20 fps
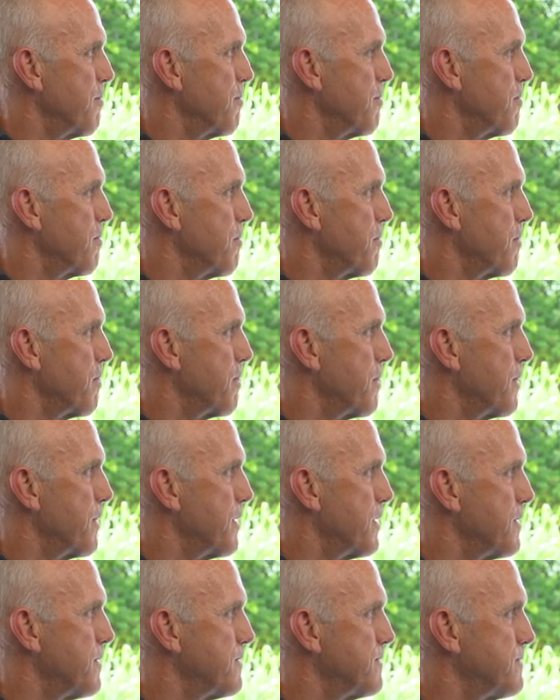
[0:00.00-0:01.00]

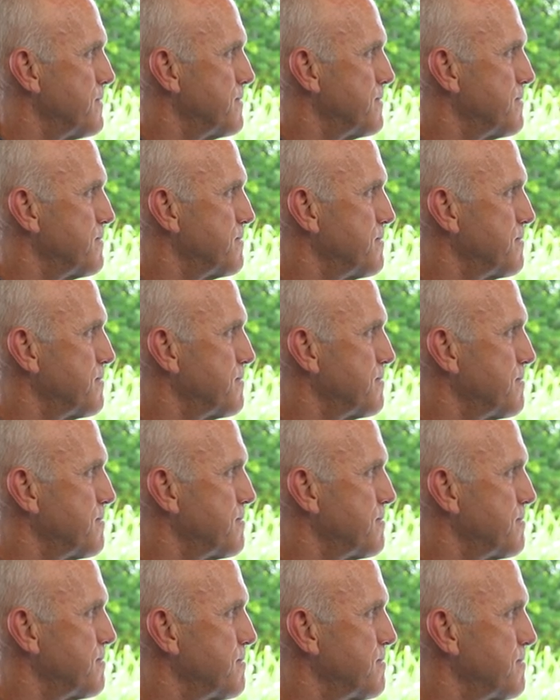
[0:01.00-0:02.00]

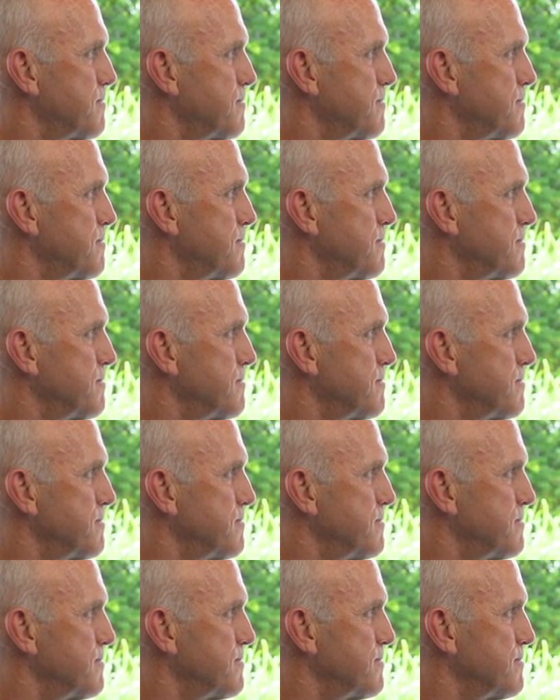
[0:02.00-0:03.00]

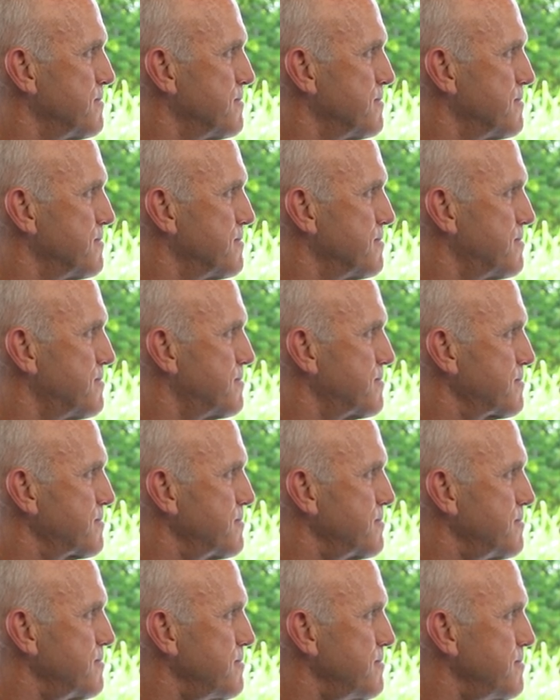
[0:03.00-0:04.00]

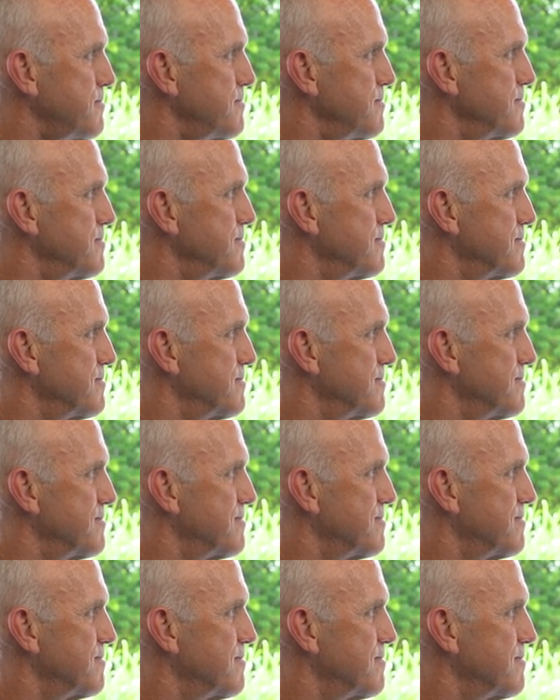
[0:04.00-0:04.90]
The person shown says nothing.